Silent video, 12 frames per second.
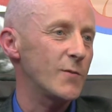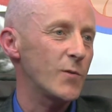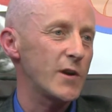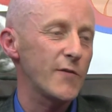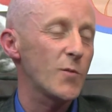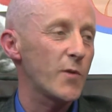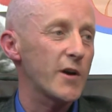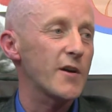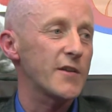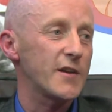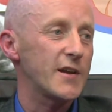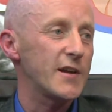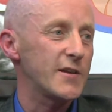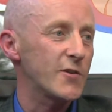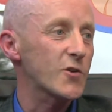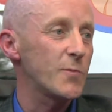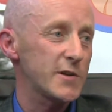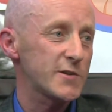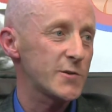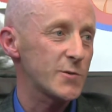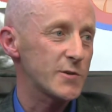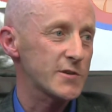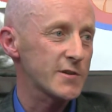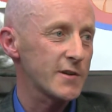Whatever you buy on the day, you're committed to
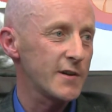it,